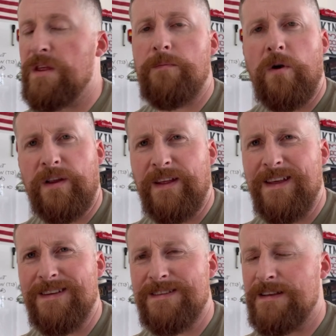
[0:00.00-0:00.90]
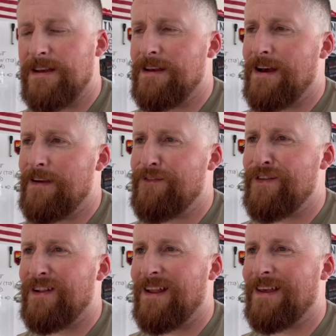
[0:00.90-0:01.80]
the market is, I
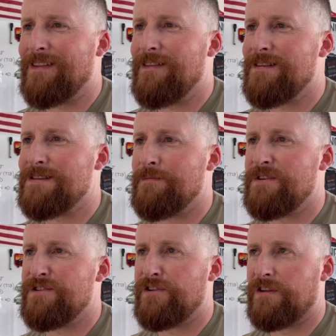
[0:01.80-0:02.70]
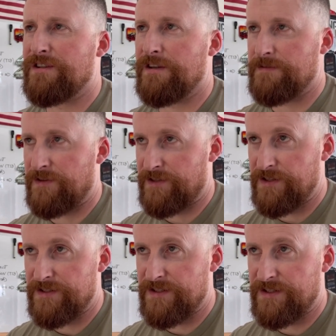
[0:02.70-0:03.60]
feel like some of these dealerships are
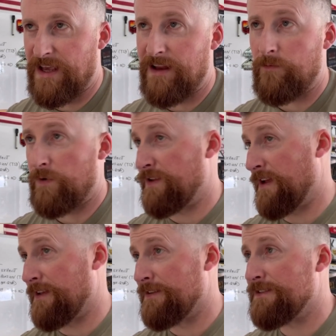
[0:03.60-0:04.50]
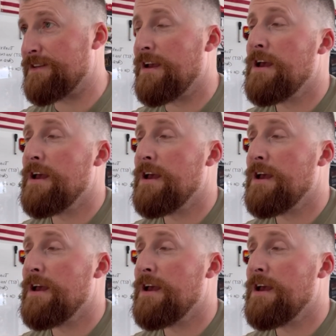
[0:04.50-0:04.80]
just getting ridiculous,